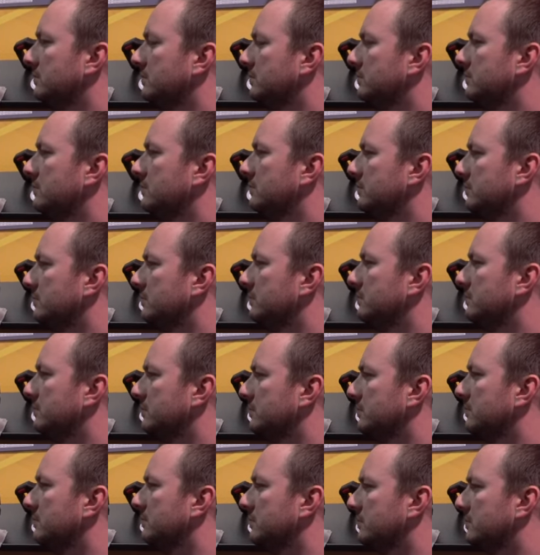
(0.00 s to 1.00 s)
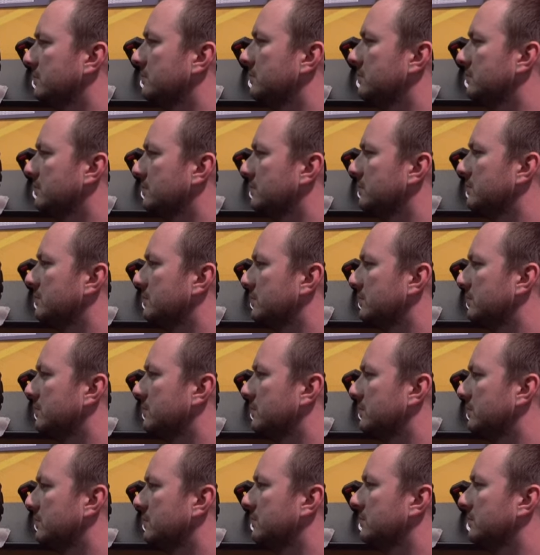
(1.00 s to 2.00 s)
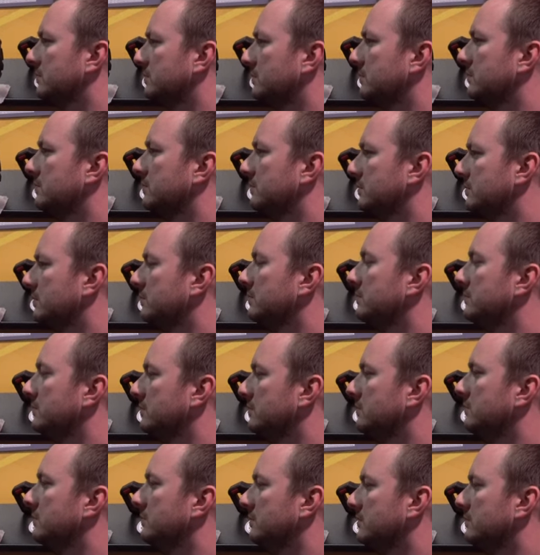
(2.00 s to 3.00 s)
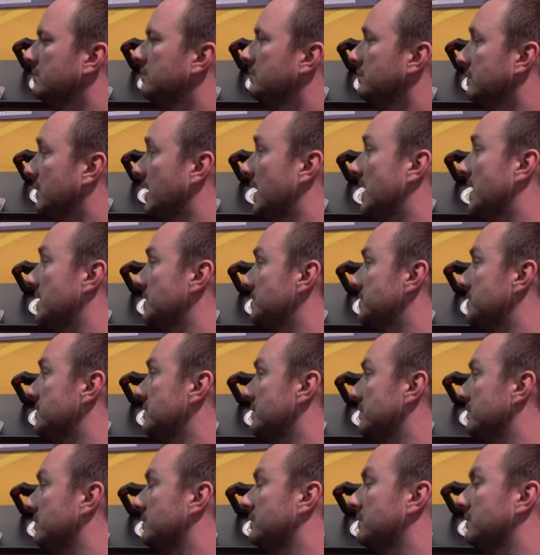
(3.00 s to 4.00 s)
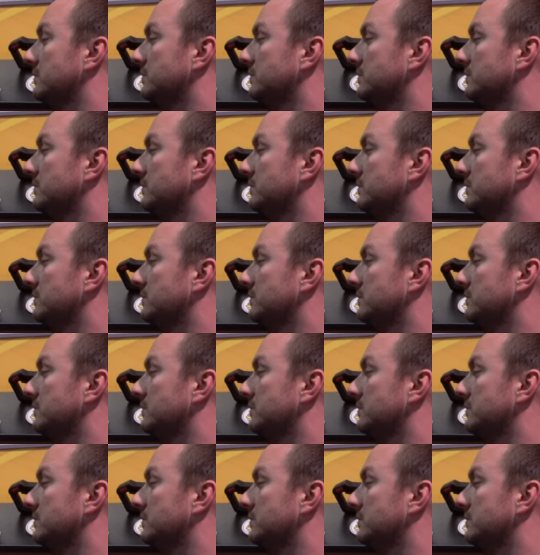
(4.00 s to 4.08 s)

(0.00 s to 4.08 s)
(silent)